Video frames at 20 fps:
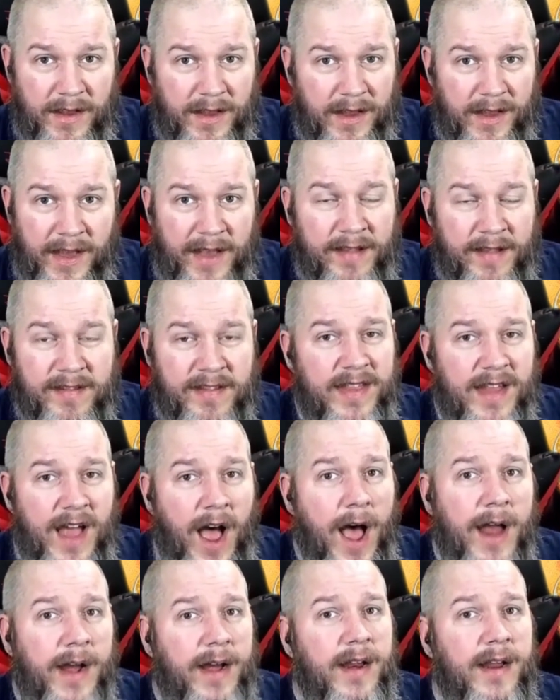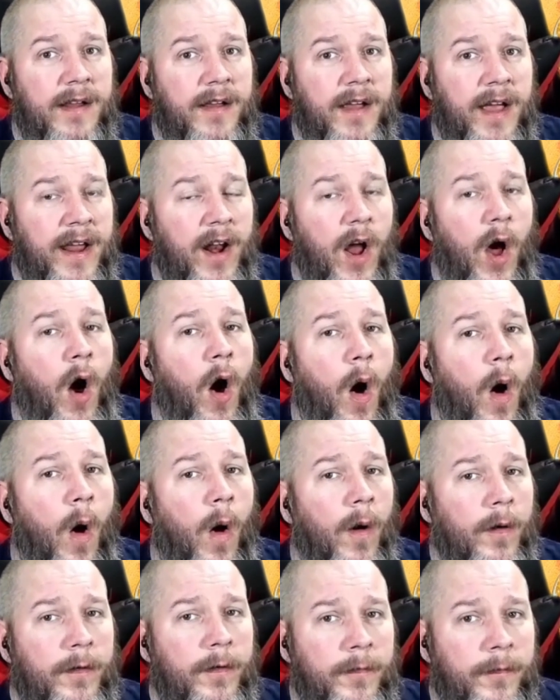It's not at
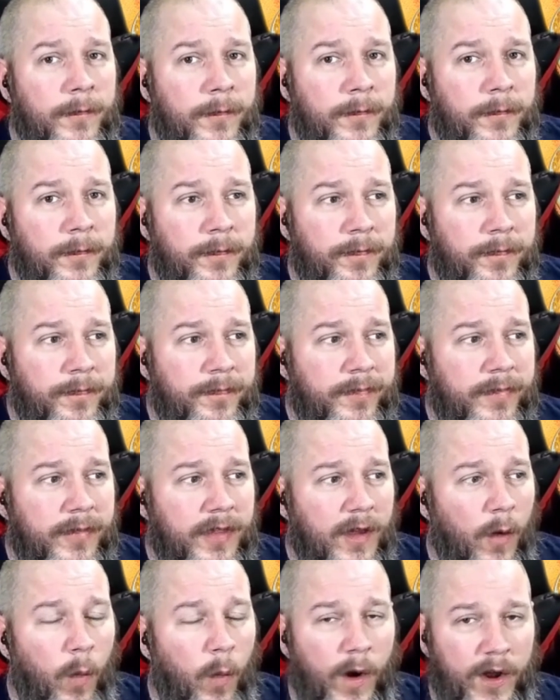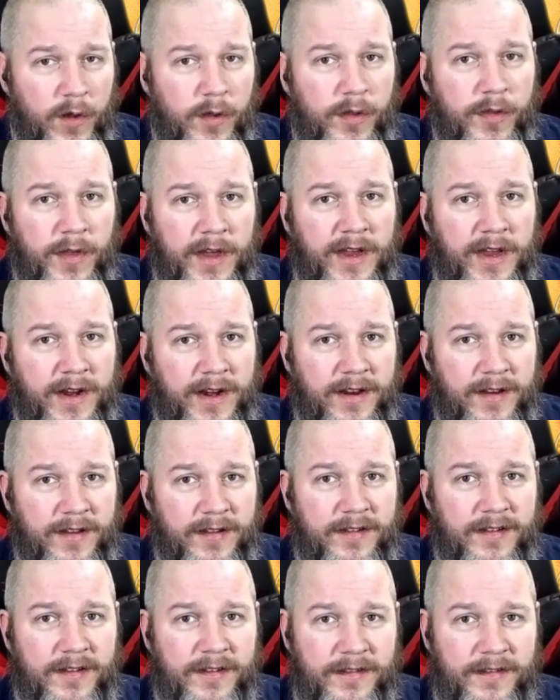all what you think it is.